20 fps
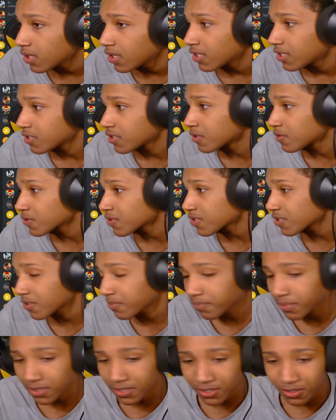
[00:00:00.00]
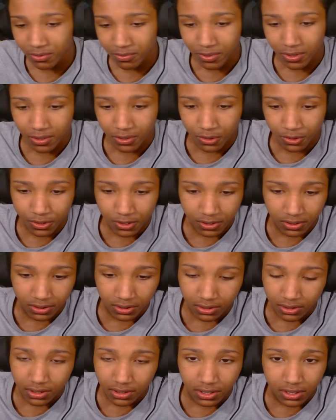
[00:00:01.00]
Yo, what's up, Pixel Bros?
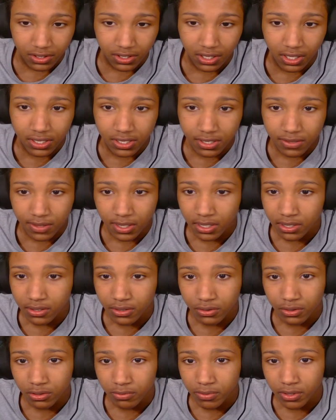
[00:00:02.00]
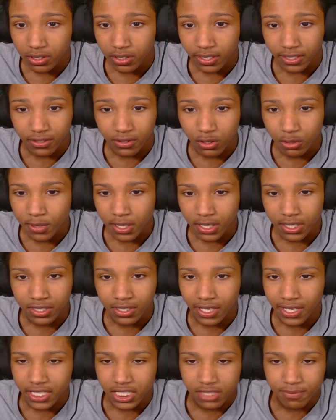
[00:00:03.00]
So y'all see what I go through, bro. Like, nobody
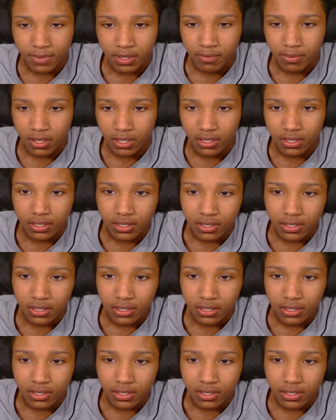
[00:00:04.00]
likes me, bro.